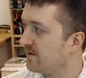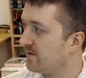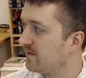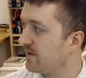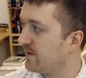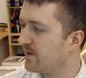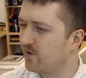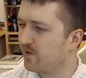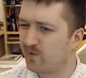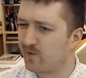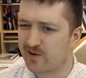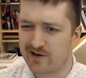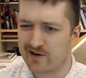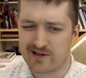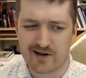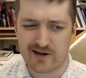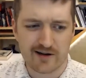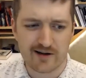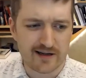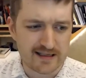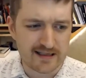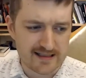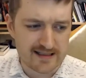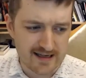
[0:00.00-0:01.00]
I don't want to
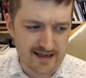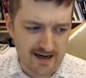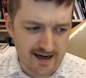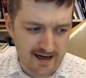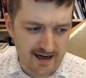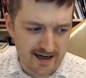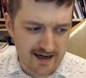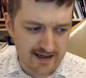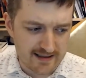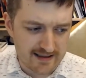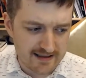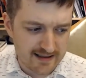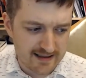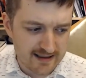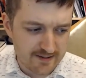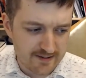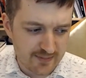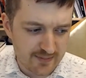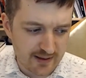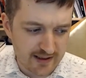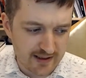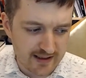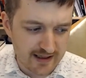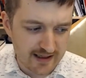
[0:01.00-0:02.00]
target Zaha Hadid,
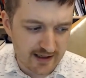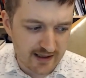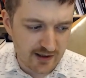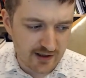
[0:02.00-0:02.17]
but like,